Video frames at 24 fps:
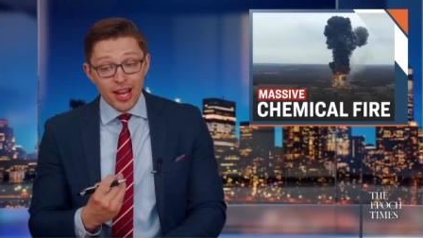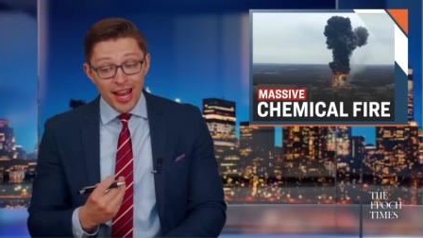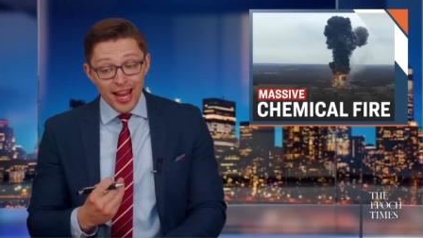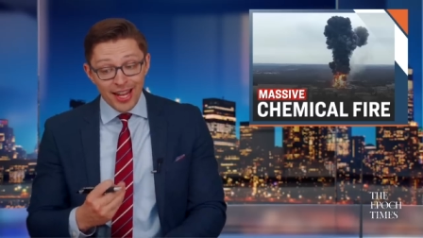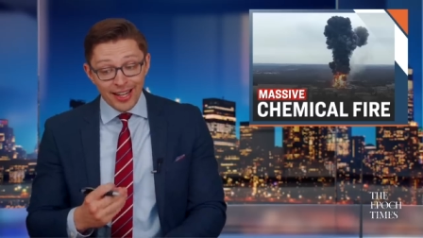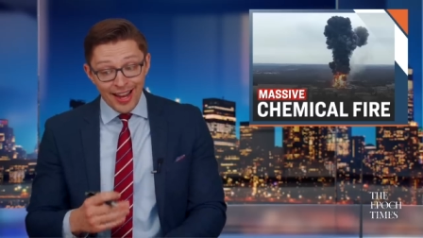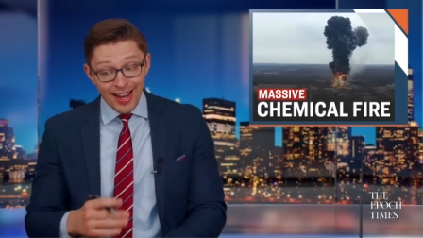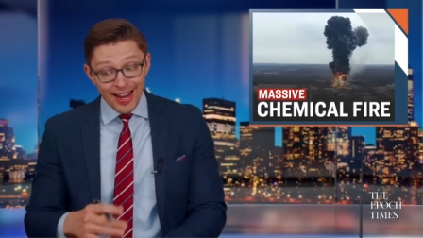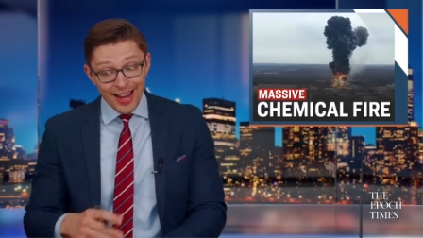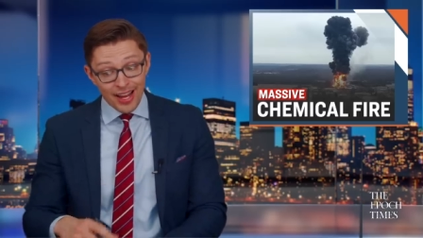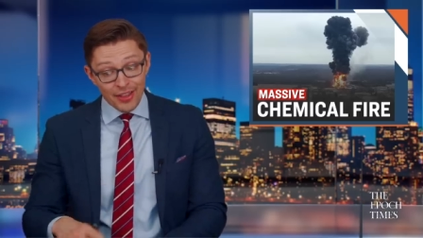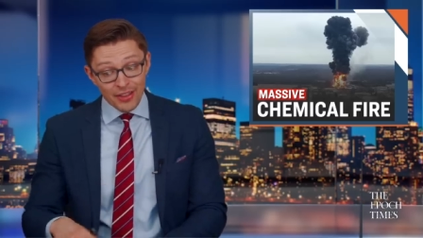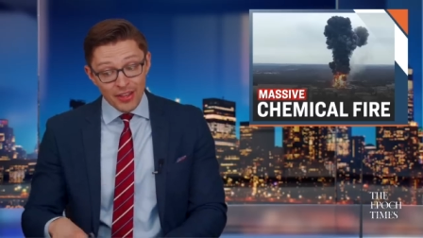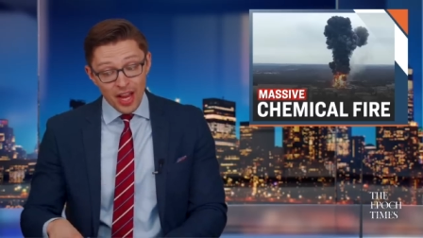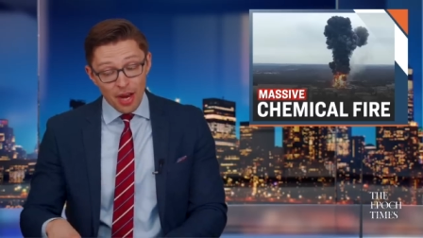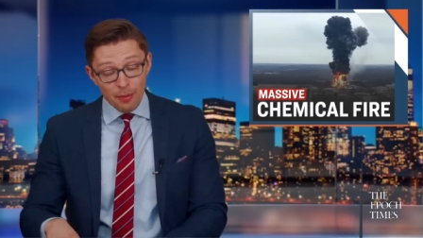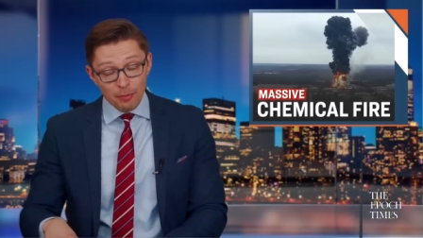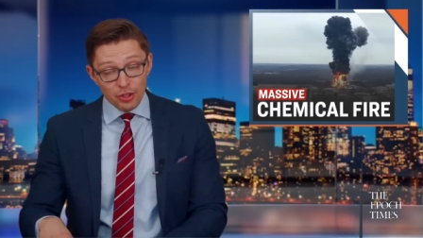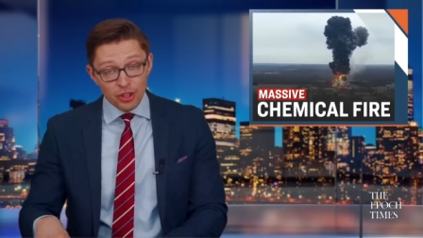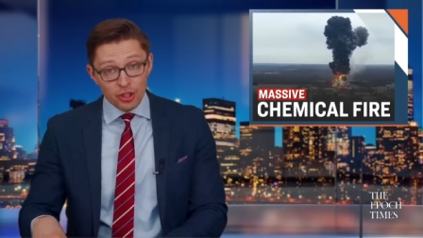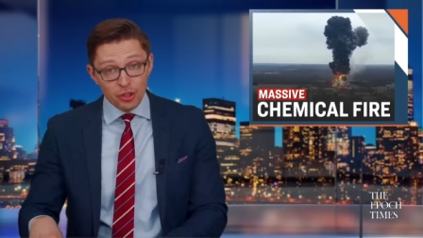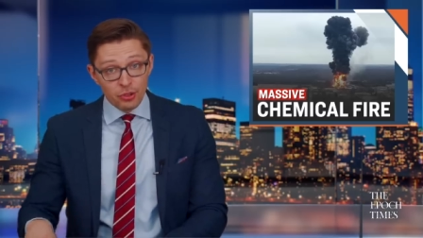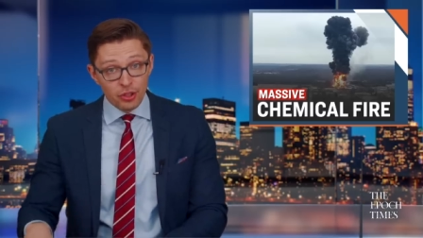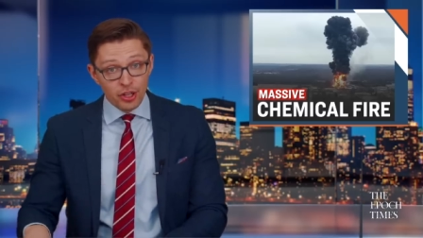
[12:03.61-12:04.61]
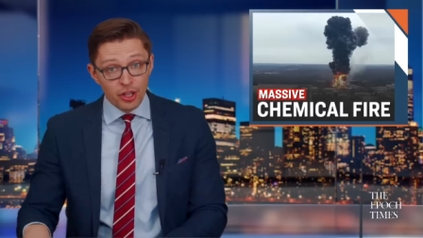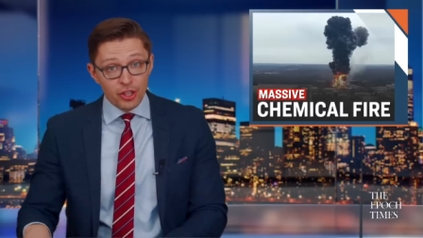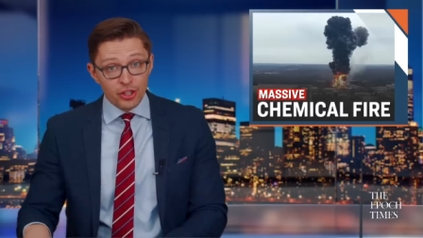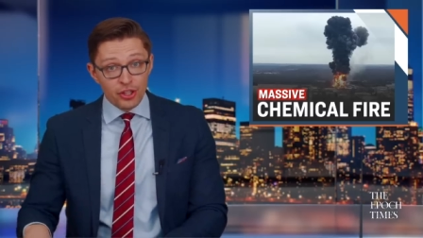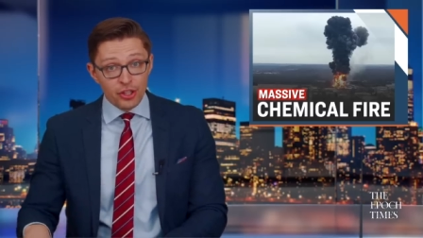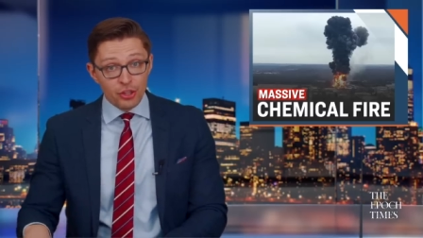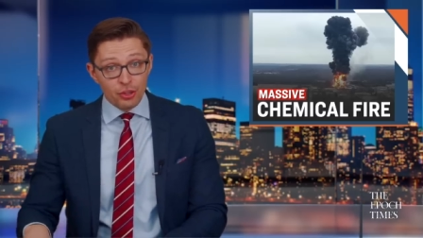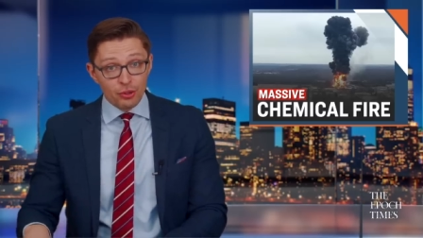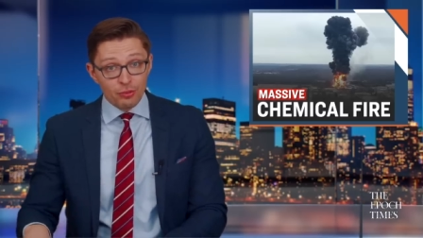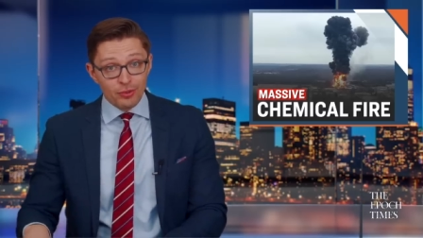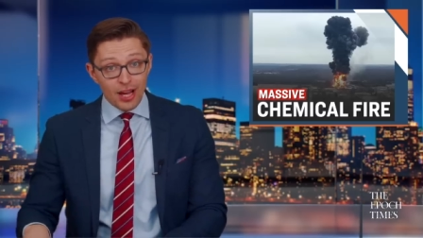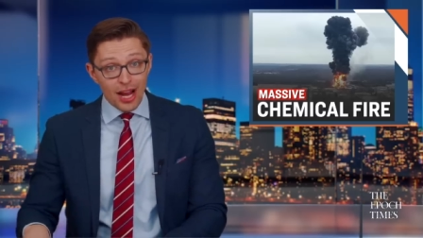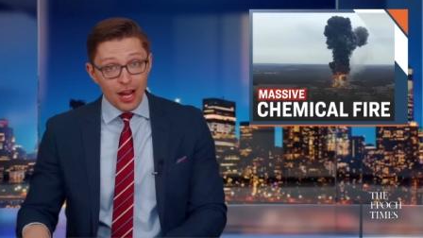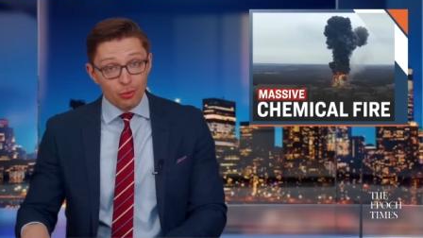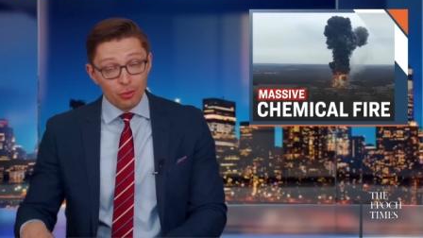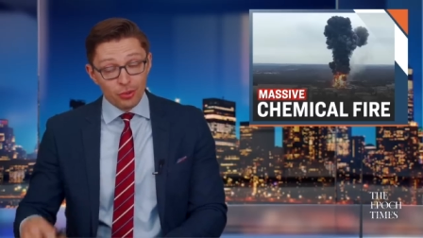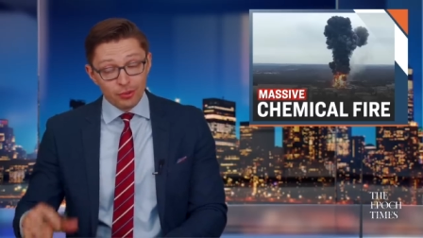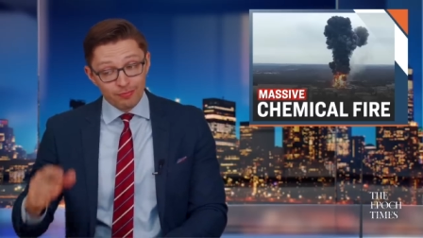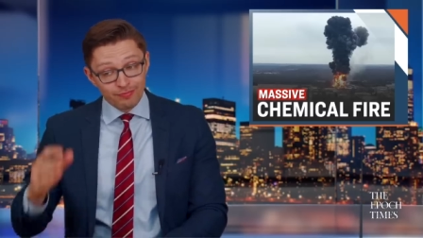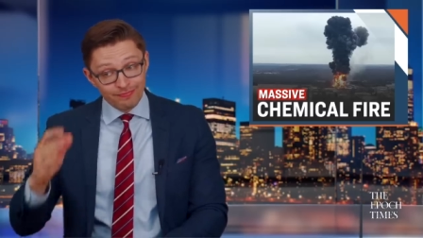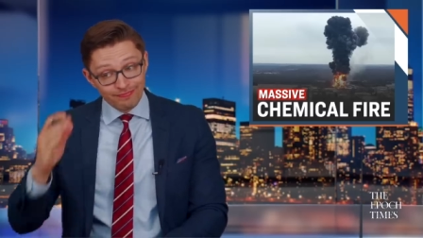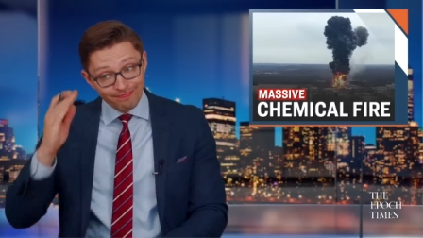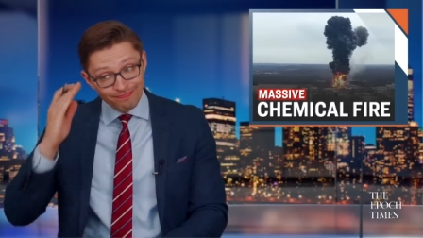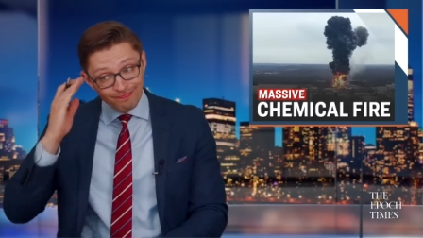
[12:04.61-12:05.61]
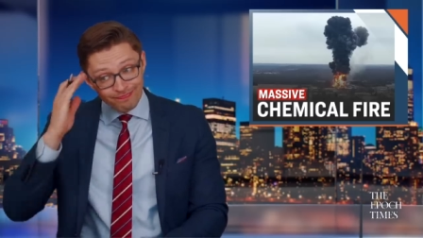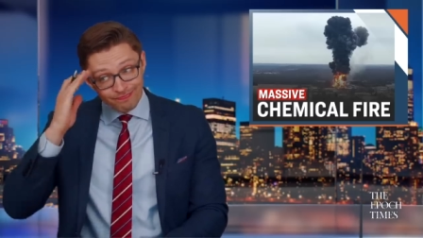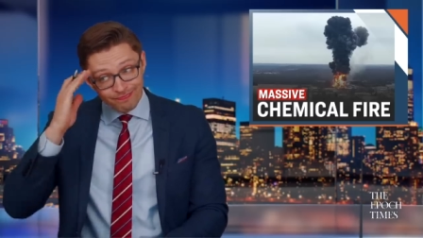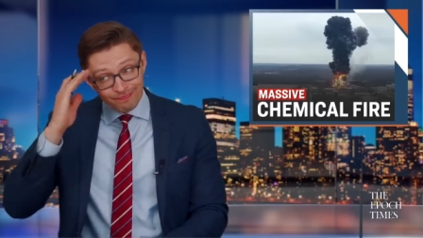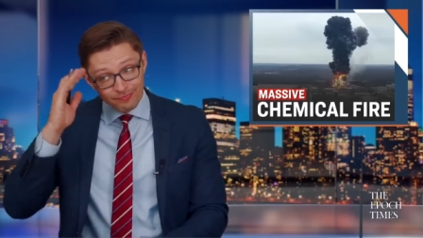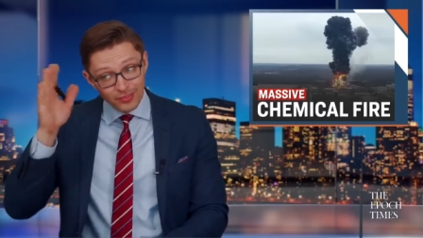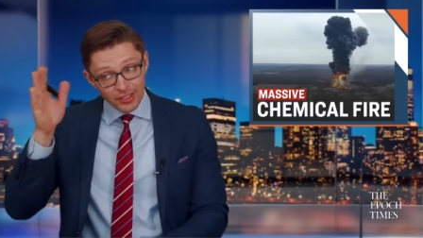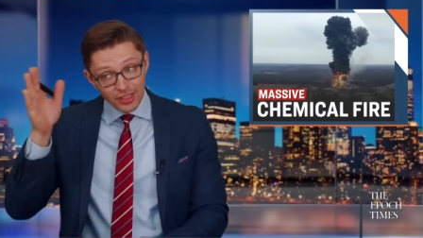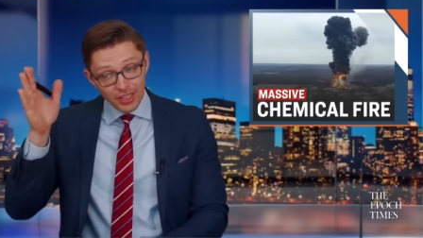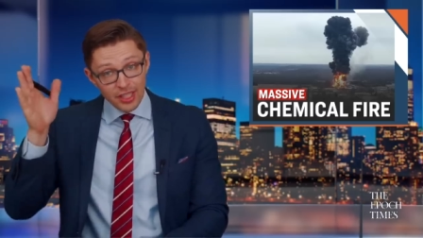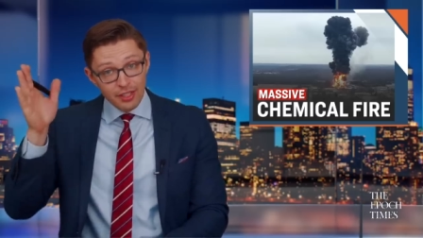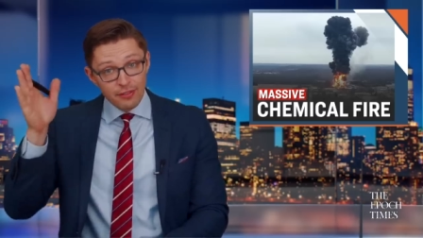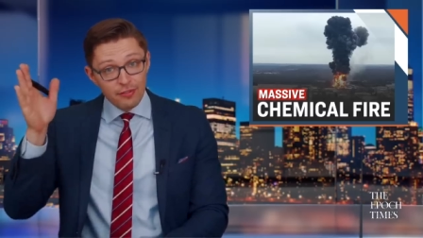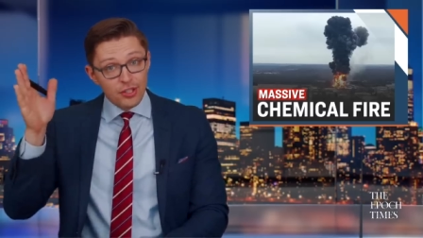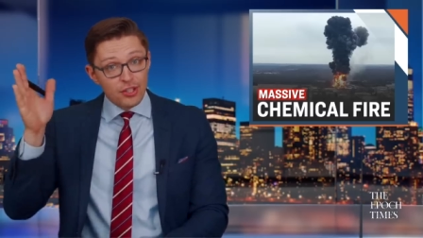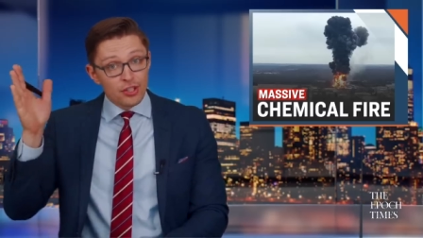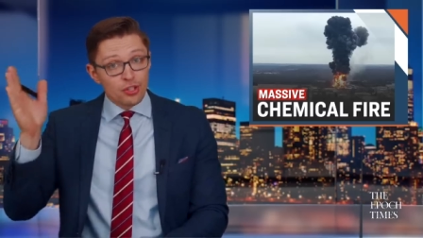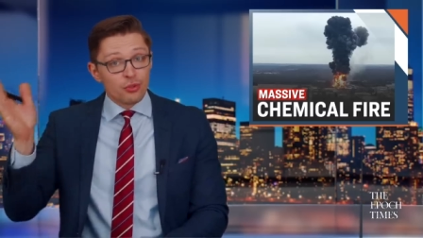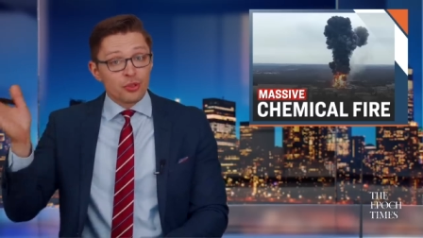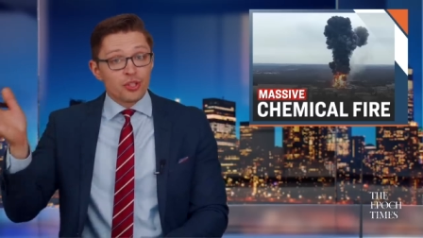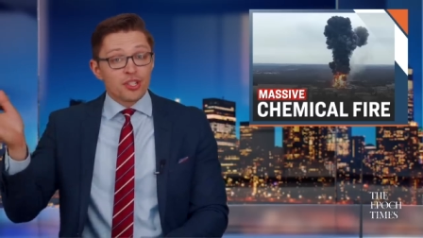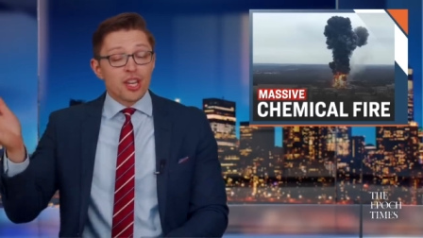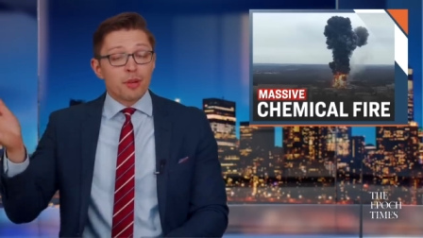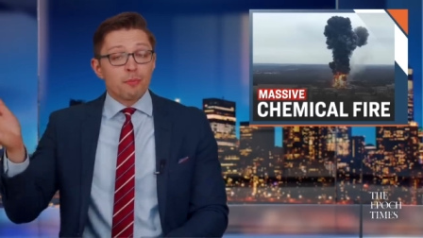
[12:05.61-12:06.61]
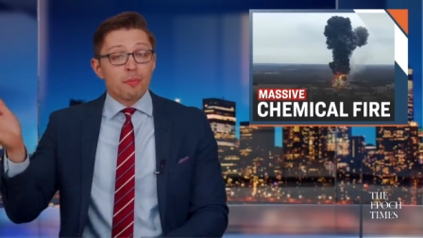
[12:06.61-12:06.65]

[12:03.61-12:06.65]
and I had the opportunity to, I would leave as soon as I